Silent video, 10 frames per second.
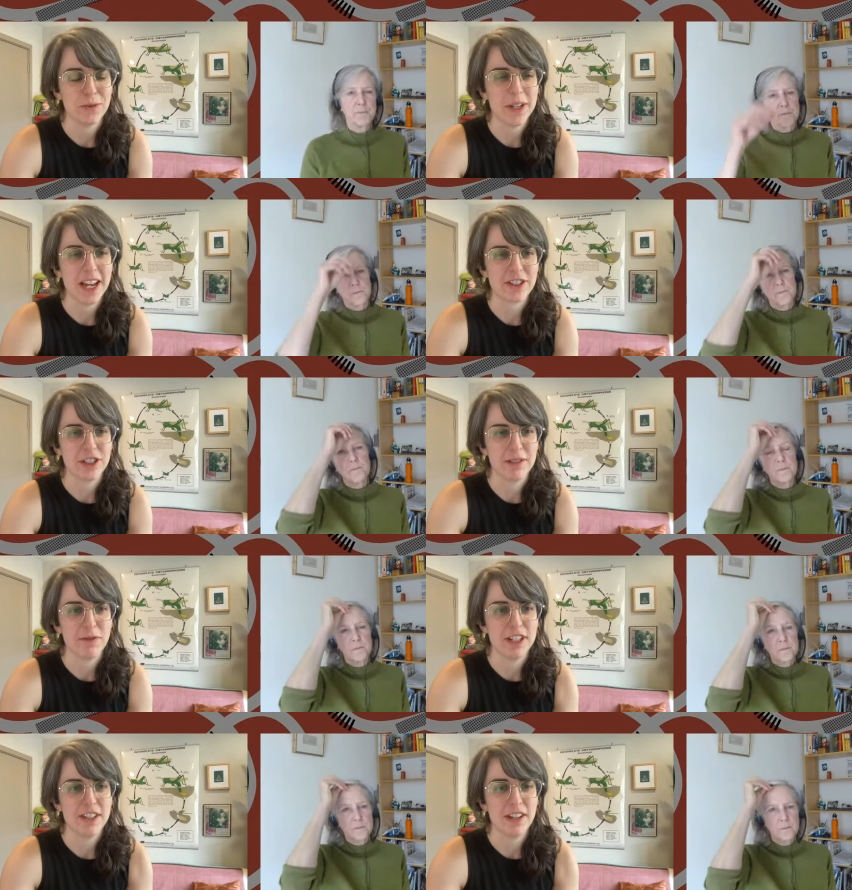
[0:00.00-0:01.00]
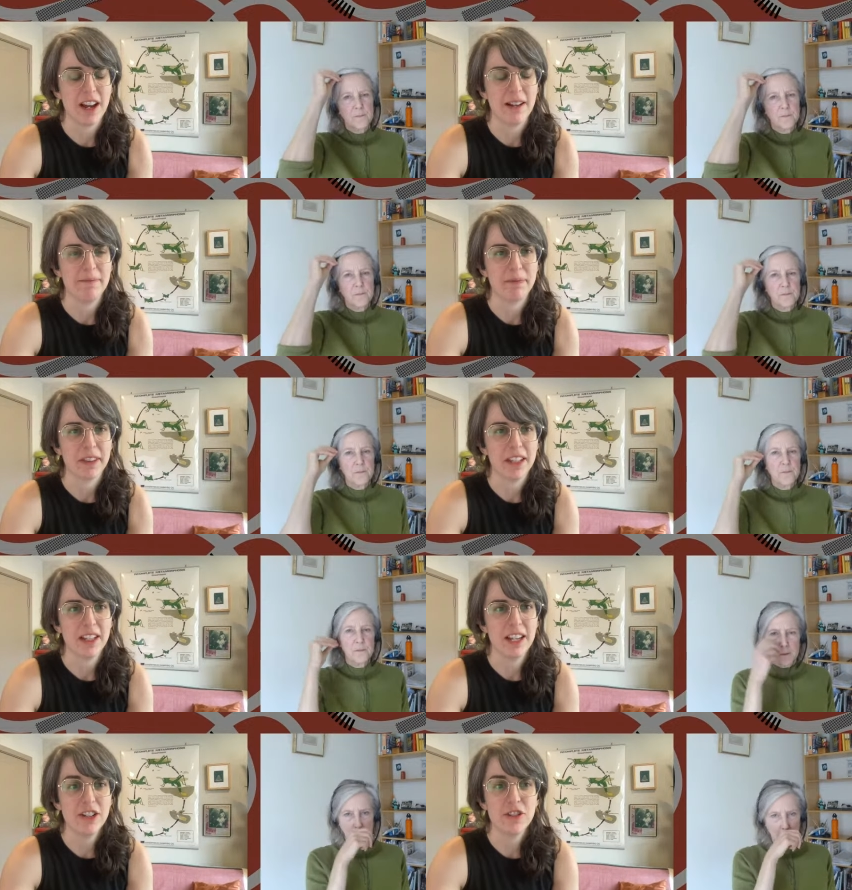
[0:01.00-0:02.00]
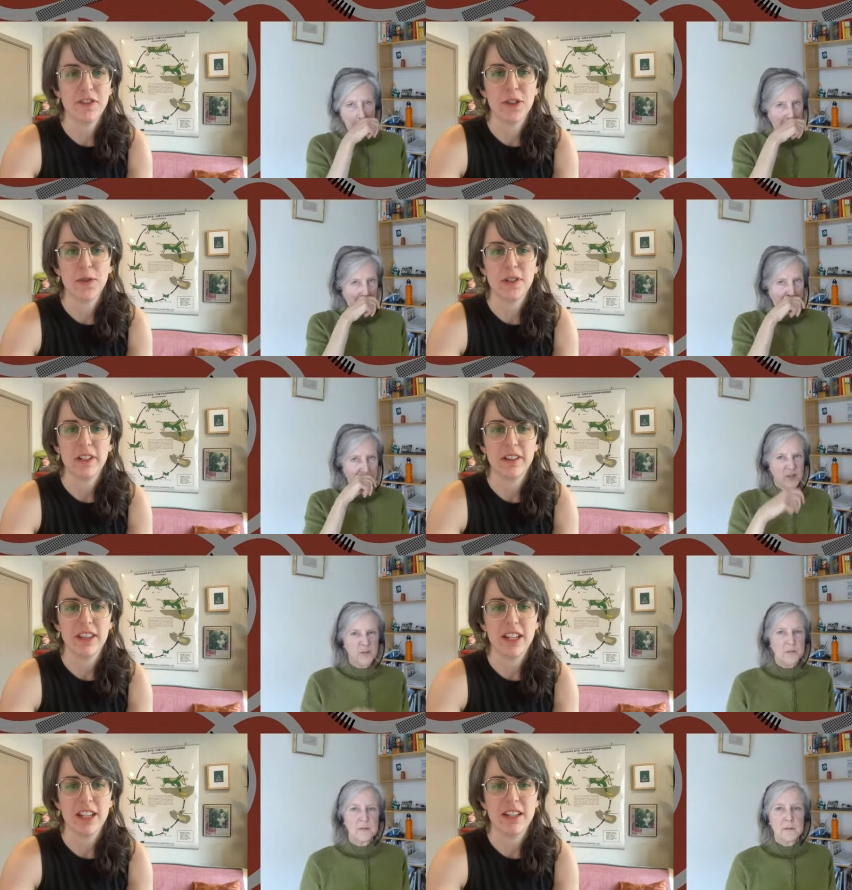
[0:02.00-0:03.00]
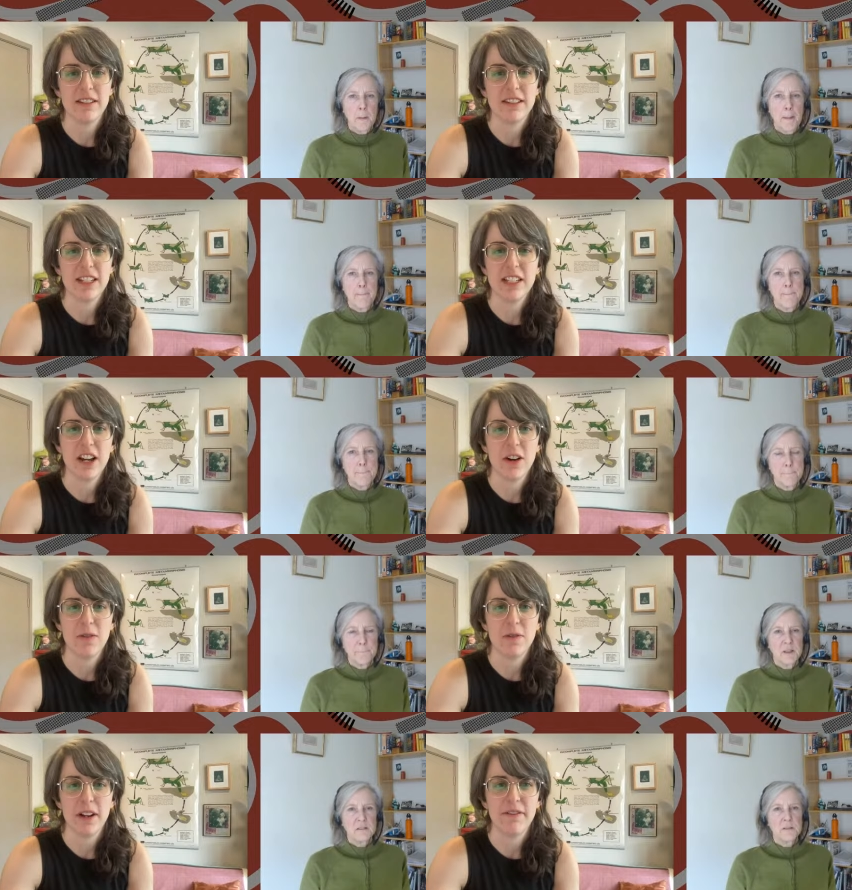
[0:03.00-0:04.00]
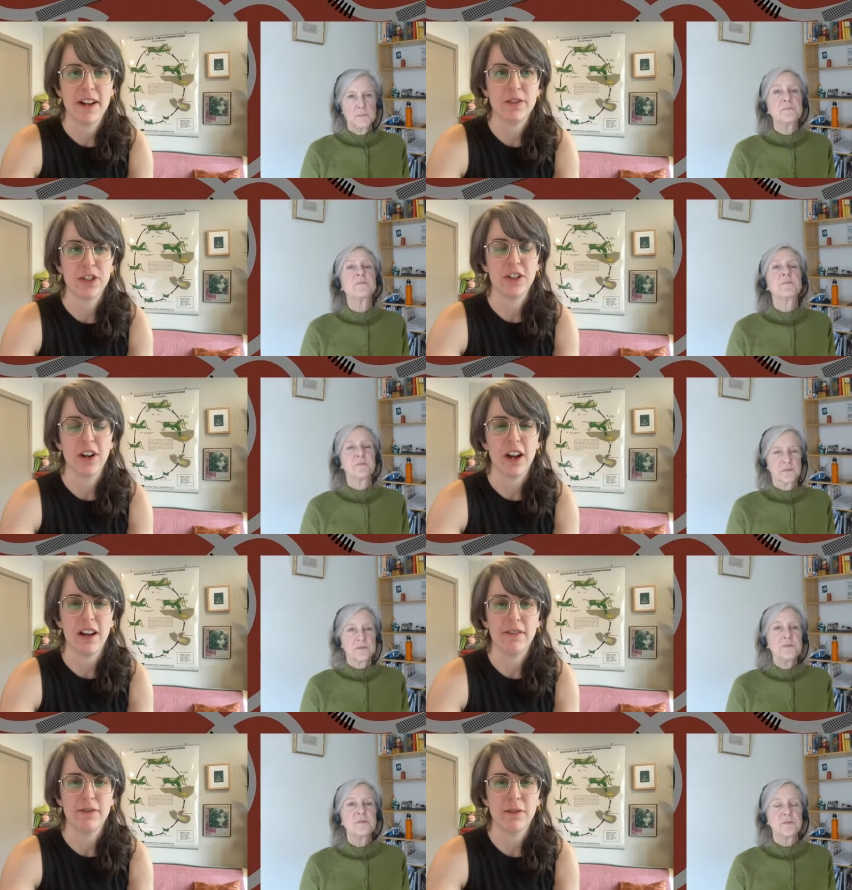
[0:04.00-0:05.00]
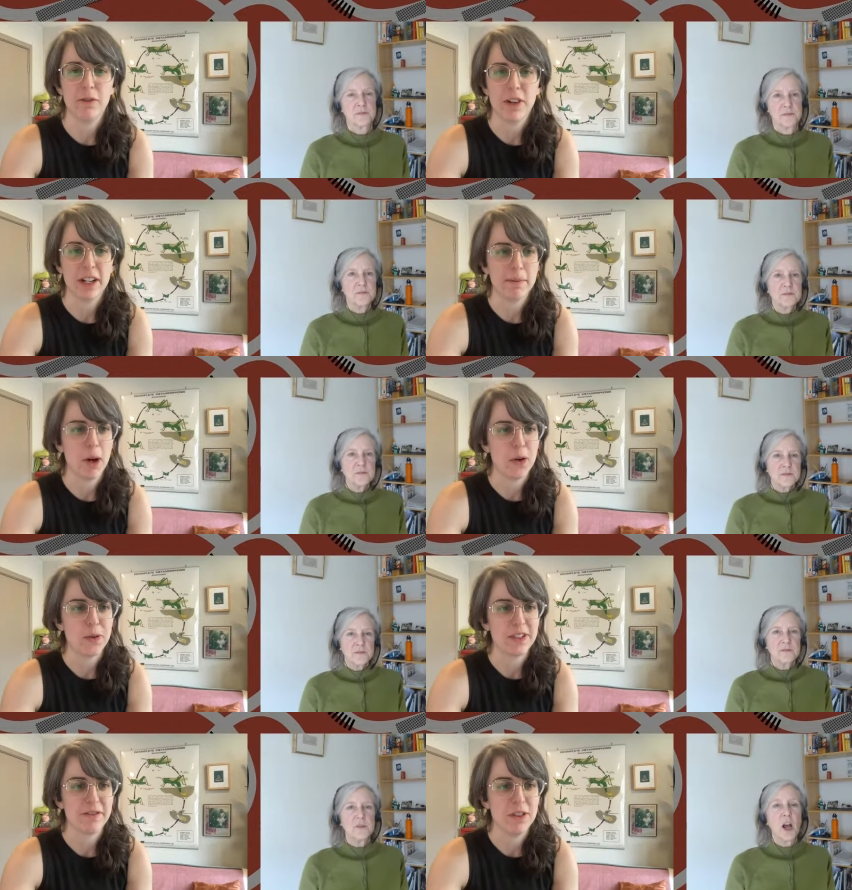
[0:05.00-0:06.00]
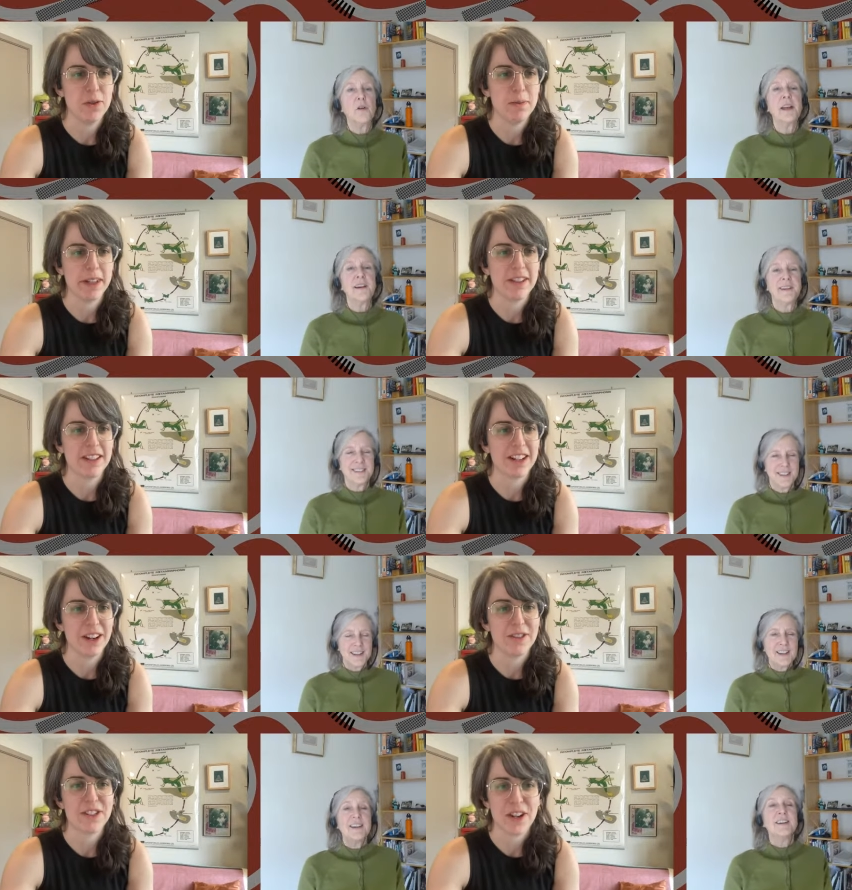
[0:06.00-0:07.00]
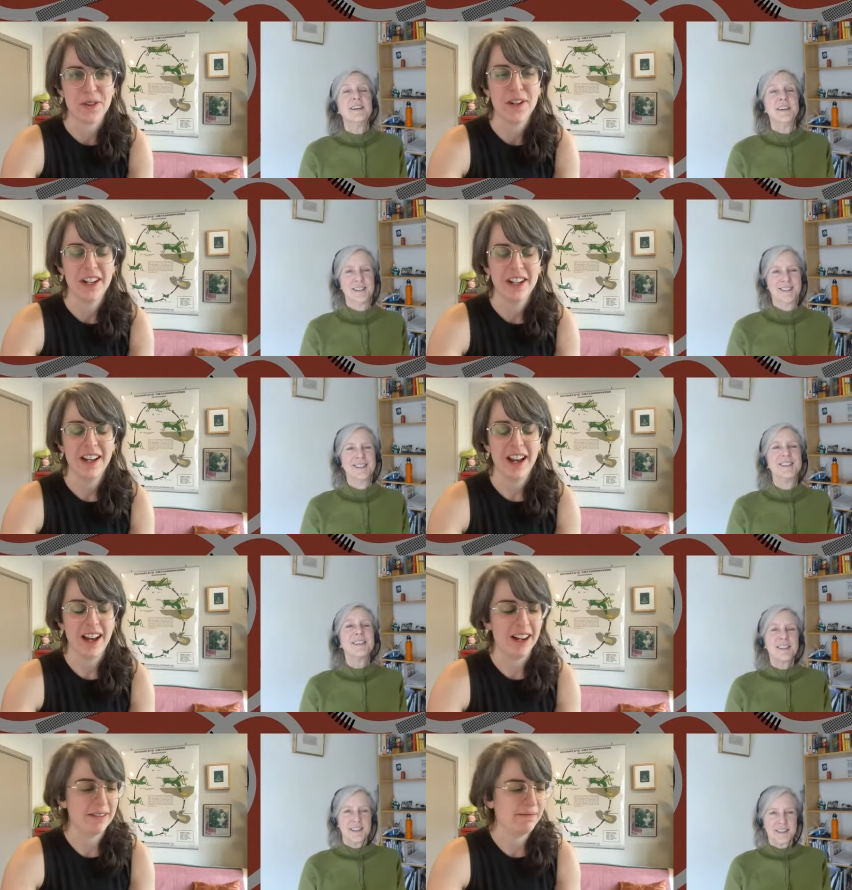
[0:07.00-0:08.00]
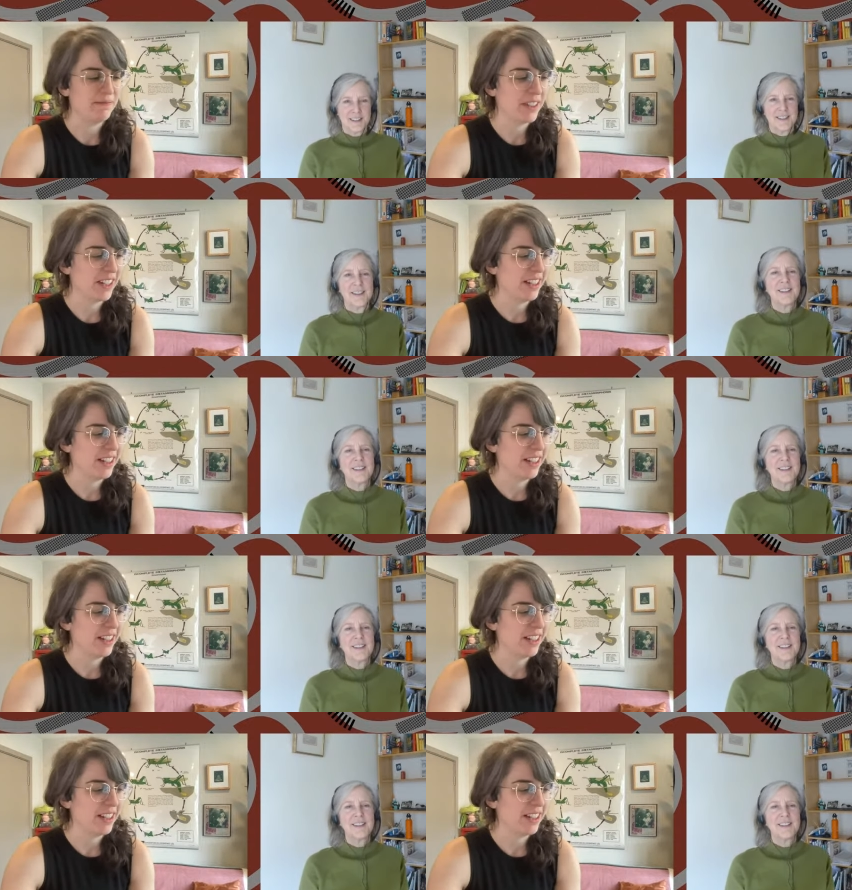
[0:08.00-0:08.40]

Speaker 1: We actually re- um, interviewed the CEO and founder of Recompose a oh, few oh, yeah. months ago. So, um,